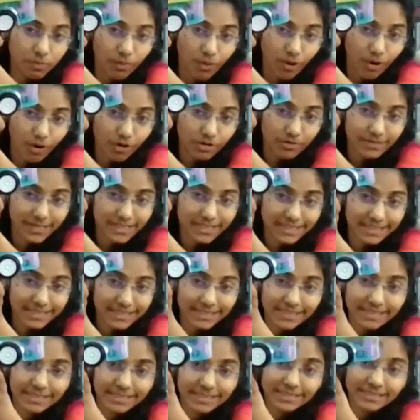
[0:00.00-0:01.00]
ball over
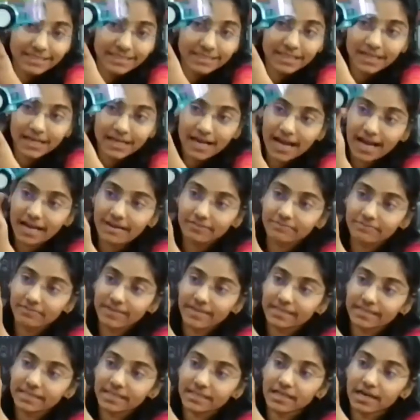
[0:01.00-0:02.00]
here. And
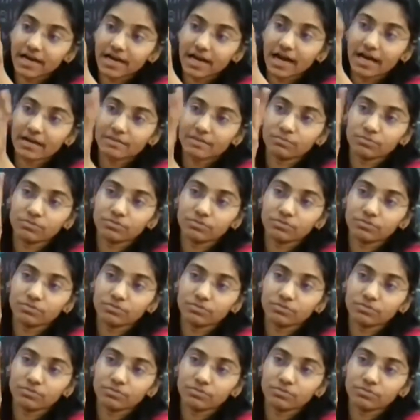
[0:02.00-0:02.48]
when the car